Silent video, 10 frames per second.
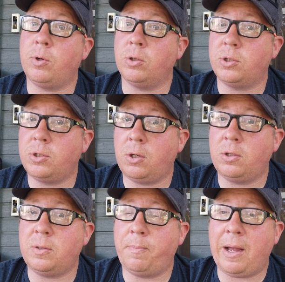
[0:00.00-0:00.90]
some
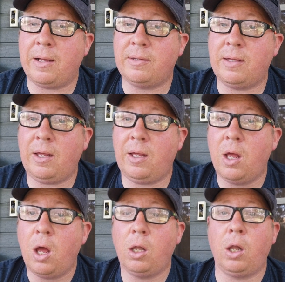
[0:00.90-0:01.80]
concerns about
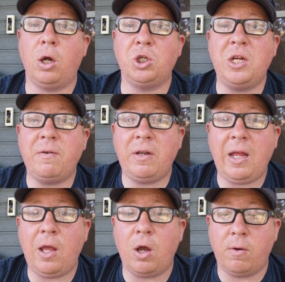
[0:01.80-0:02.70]
the
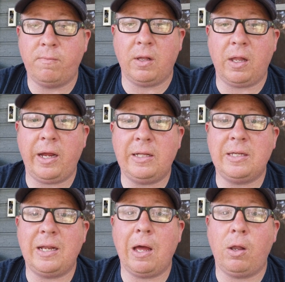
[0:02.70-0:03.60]
longevity of the
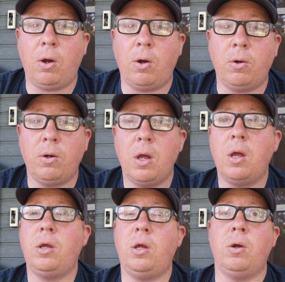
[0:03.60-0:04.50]
lights and how long,
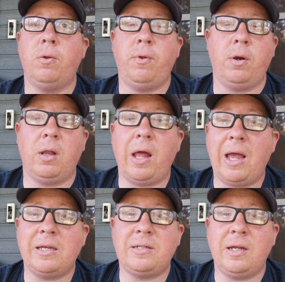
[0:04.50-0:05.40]
they're
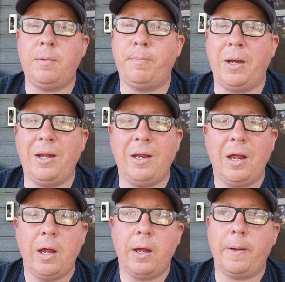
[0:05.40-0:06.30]
lasting. But
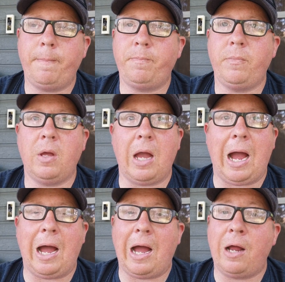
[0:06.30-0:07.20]

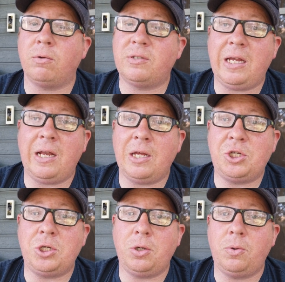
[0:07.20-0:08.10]
I don't see an
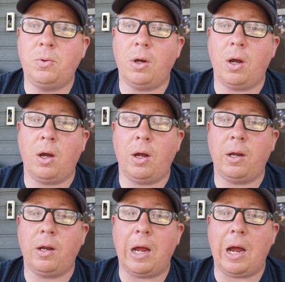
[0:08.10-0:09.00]
issue.
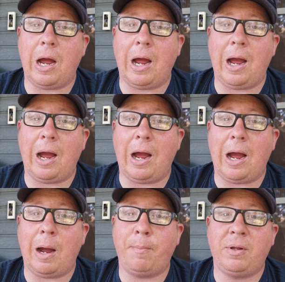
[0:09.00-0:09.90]

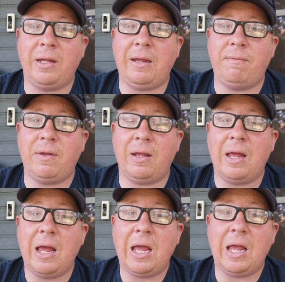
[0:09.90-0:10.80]
I believe
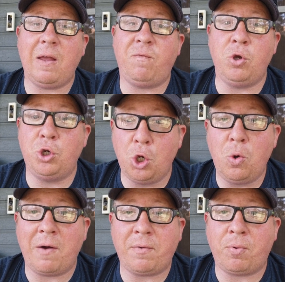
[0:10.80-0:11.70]
that if you
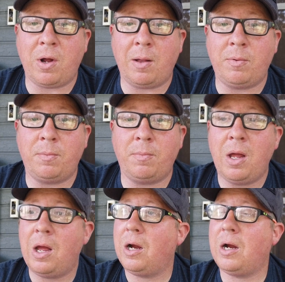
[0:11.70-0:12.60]
do have a problem,
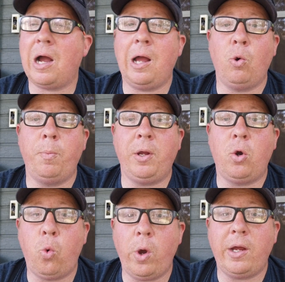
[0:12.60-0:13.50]
Kyle will be
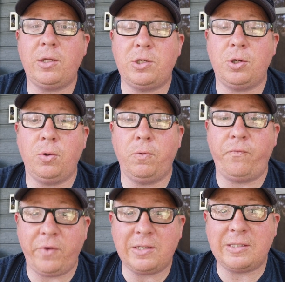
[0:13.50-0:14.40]
quick to
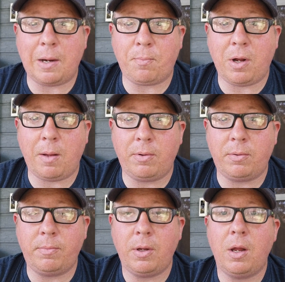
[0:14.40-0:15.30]
fix that
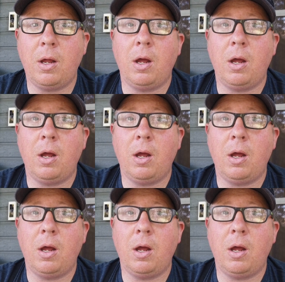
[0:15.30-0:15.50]
problem,